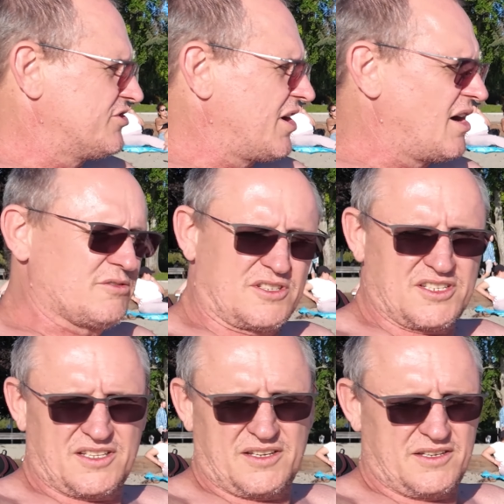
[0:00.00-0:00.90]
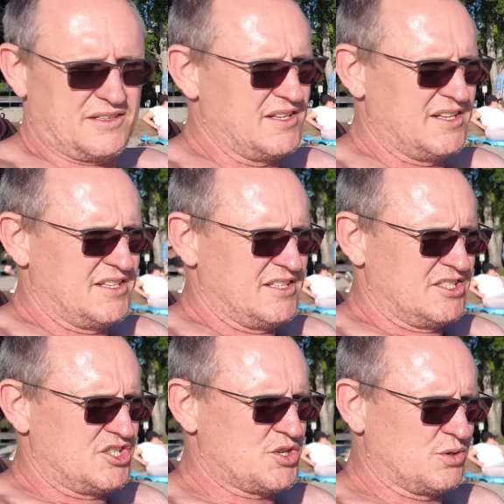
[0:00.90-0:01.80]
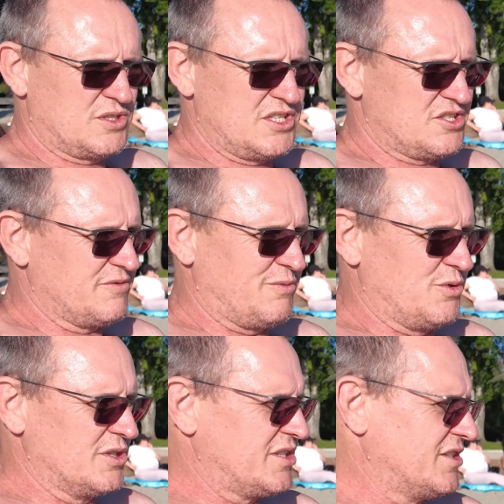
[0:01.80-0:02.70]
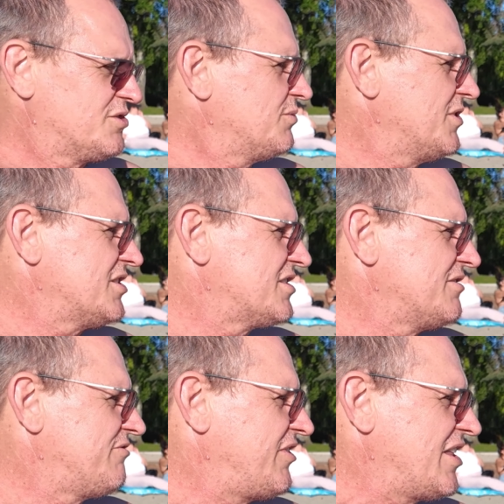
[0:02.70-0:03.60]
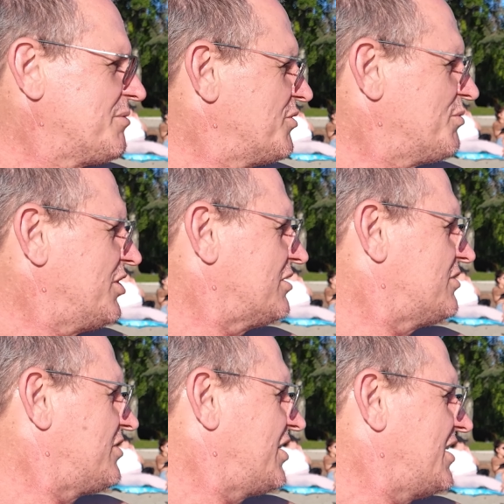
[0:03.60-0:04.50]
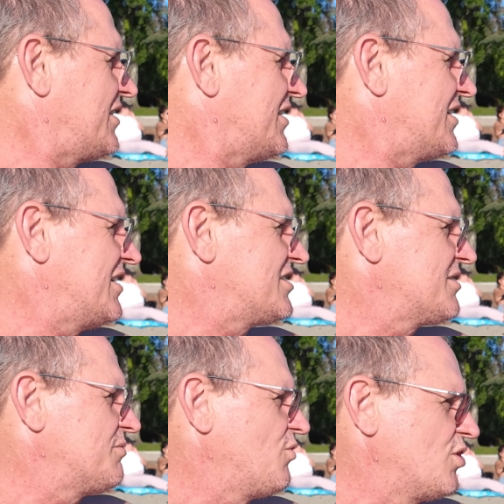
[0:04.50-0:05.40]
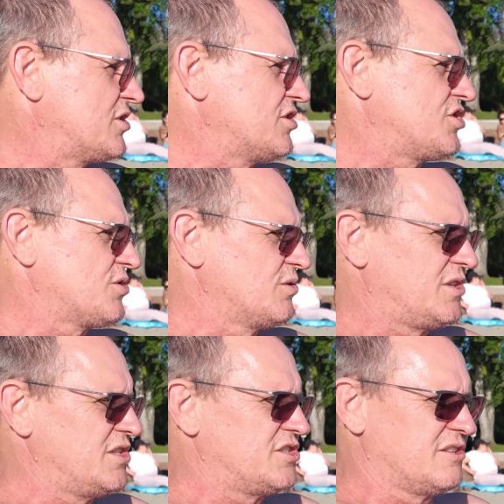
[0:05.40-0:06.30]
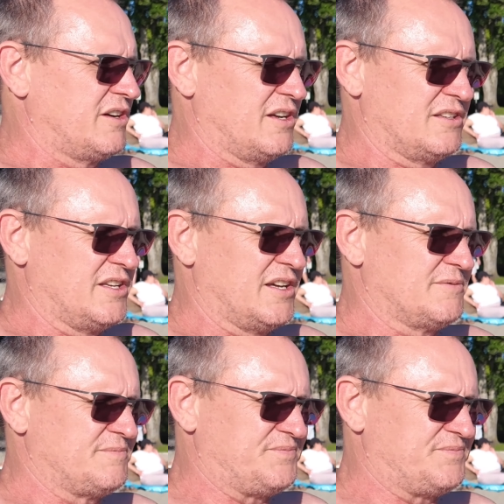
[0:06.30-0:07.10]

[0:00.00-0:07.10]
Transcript: drought and the shortage of water. It's almost unfathomable to think that there's a water shortage around here.